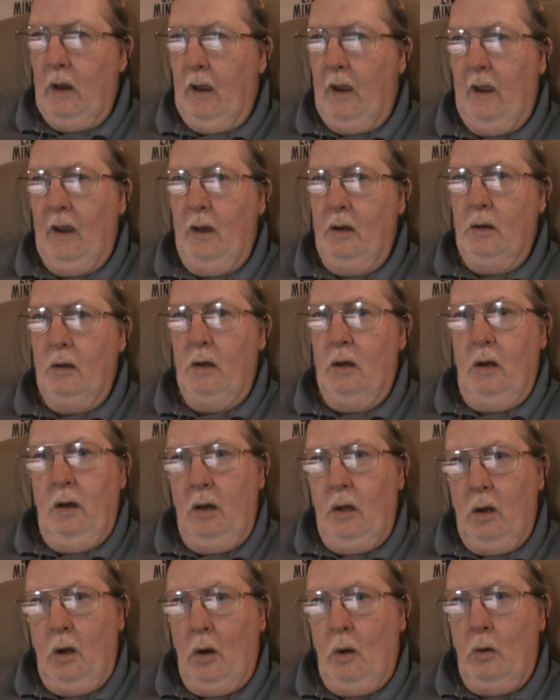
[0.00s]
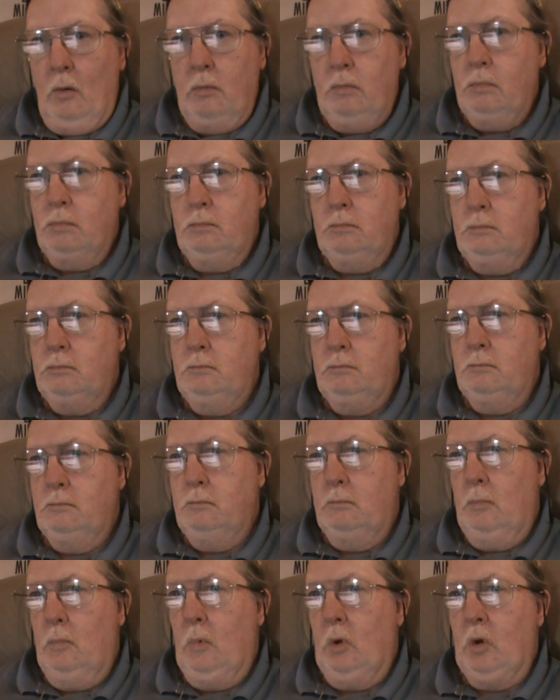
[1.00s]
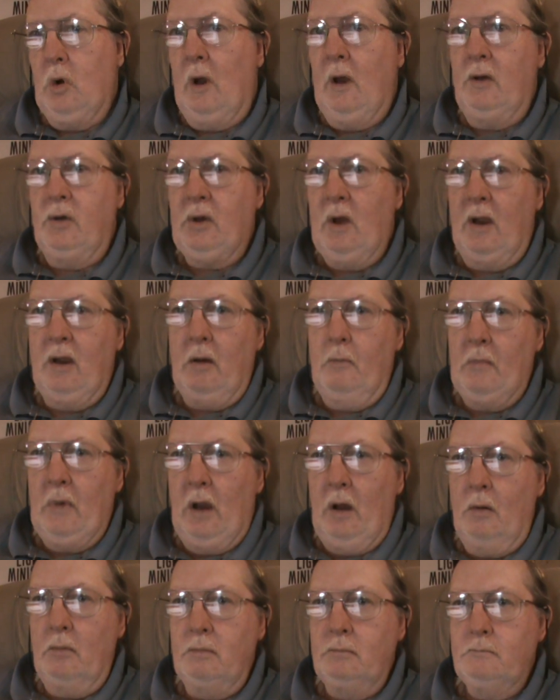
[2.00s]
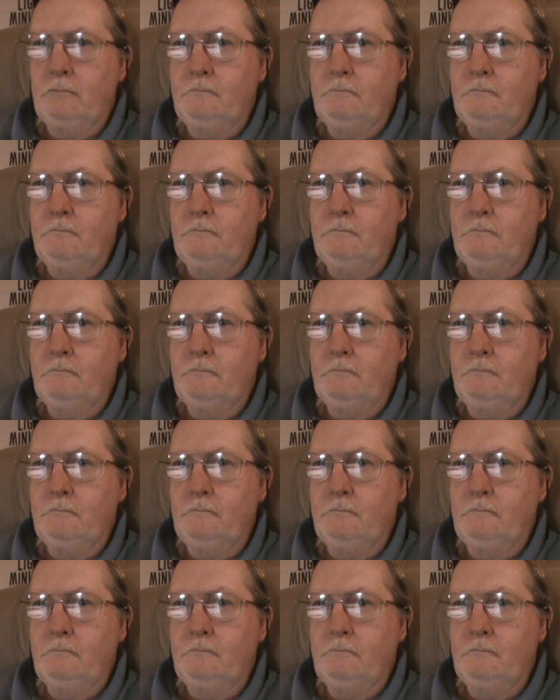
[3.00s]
and, you know, try to take them out.